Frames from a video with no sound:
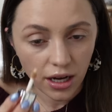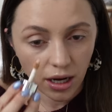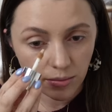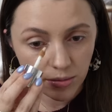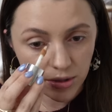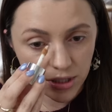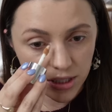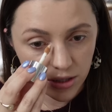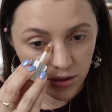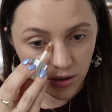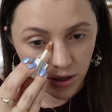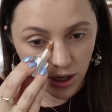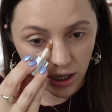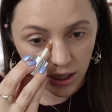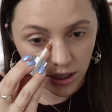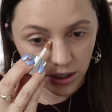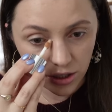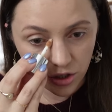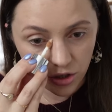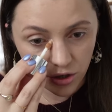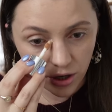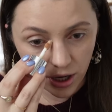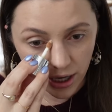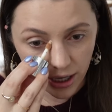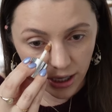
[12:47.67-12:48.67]
I'm still kind of
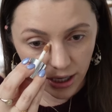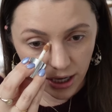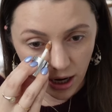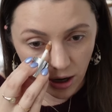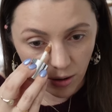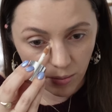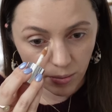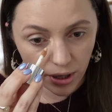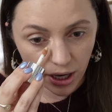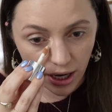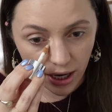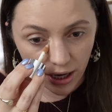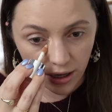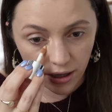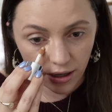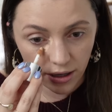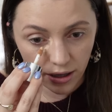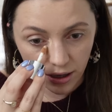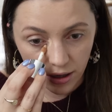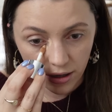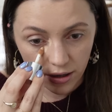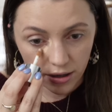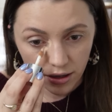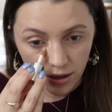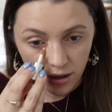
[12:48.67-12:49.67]
trying it out, but I,
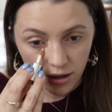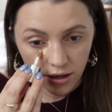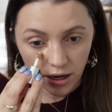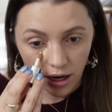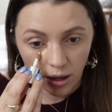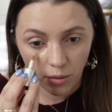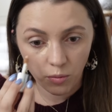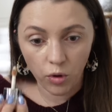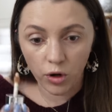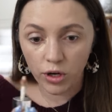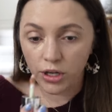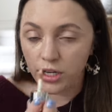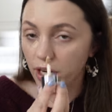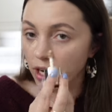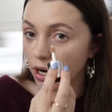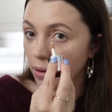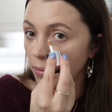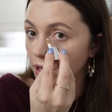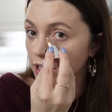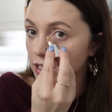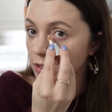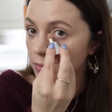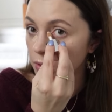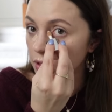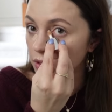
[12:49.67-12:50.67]
I'm working on
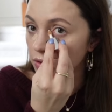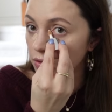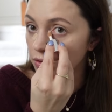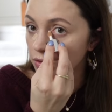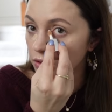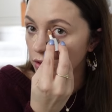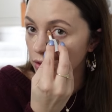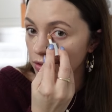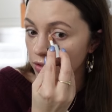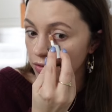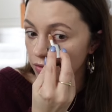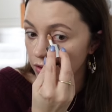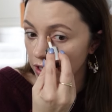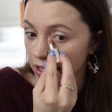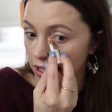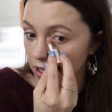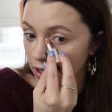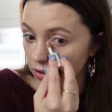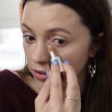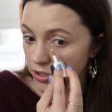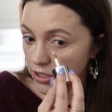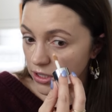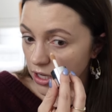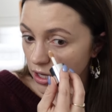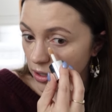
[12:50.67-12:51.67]
my speed reviews
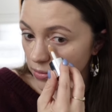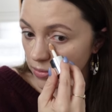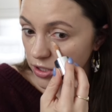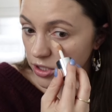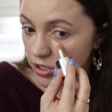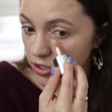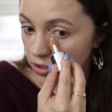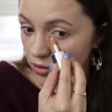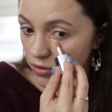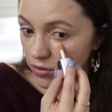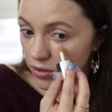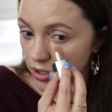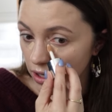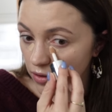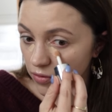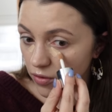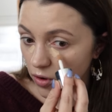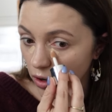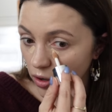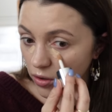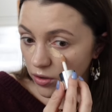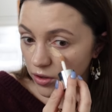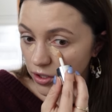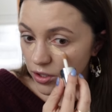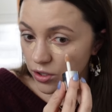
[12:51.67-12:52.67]
video to come soon of
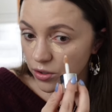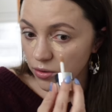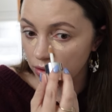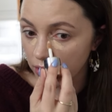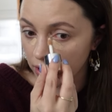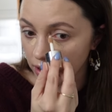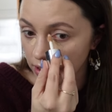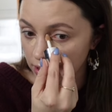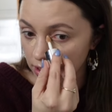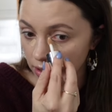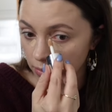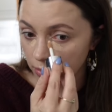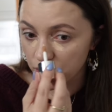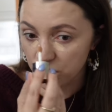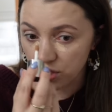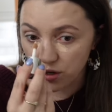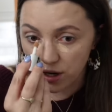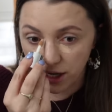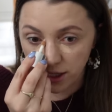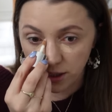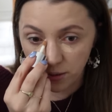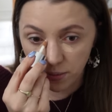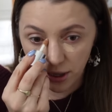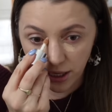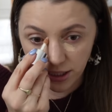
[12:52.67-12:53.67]
all the new things I've been
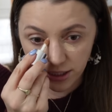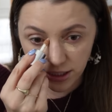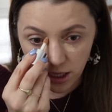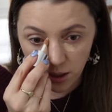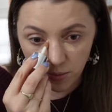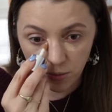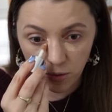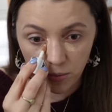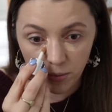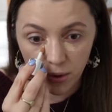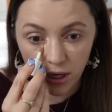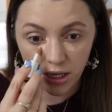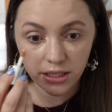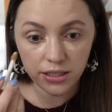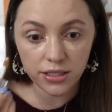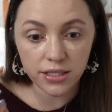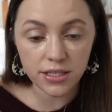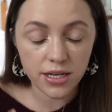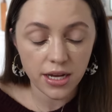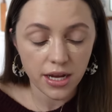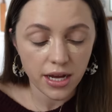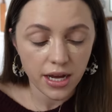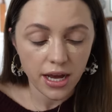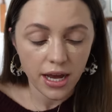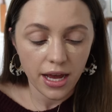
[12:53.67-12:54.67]
trying the past couple
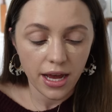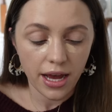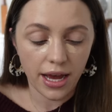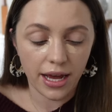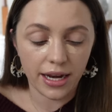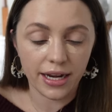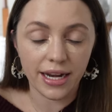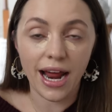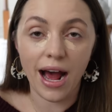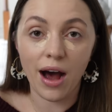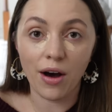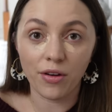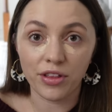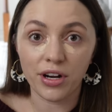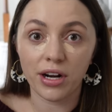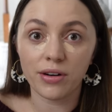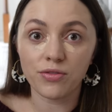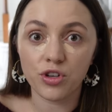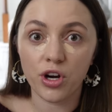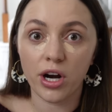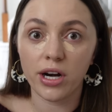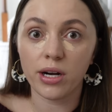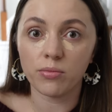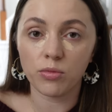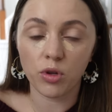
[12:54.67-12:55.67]
months. And now that I've
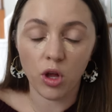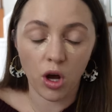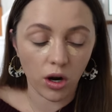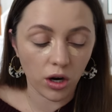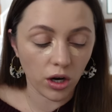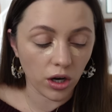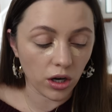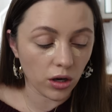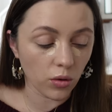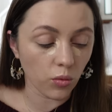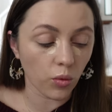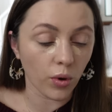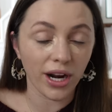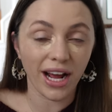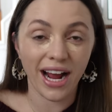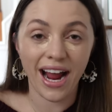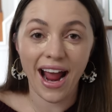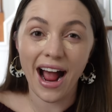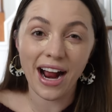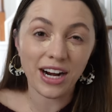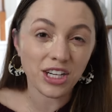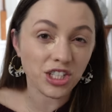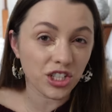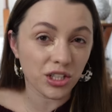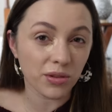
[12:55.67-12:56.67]
tried them longer, what I
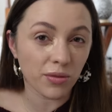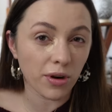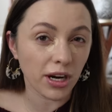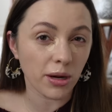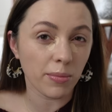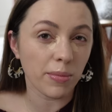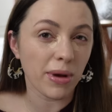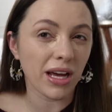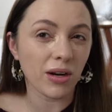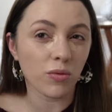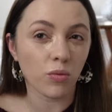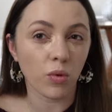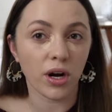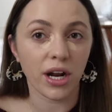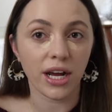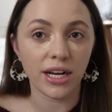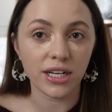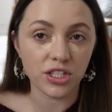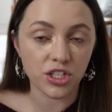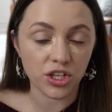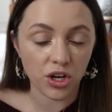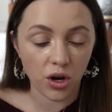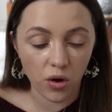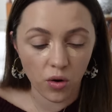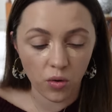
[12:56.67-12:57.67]
actually recommend, what I
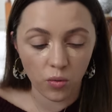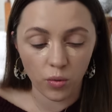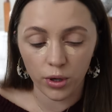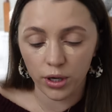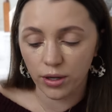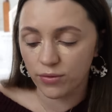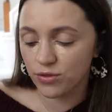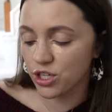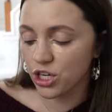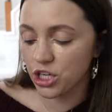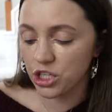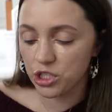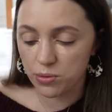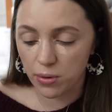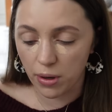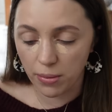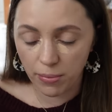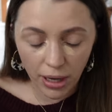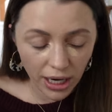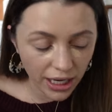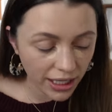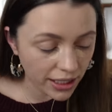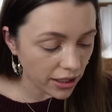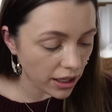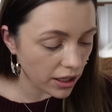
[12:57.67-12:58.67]
don't, what I've changed my
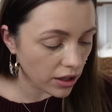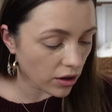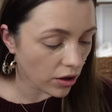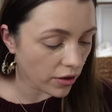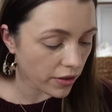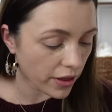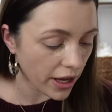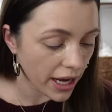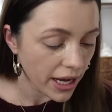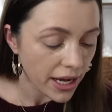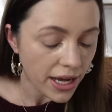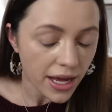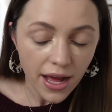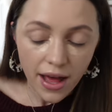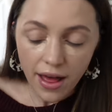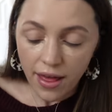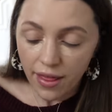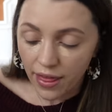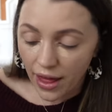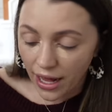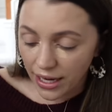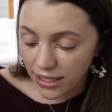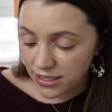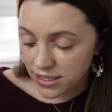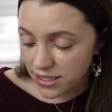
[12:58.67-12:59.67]
mind on, all that,
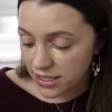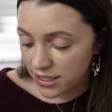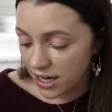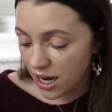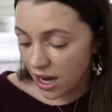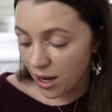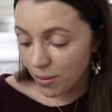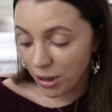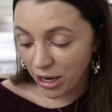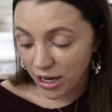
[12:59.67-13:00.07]
that is to come.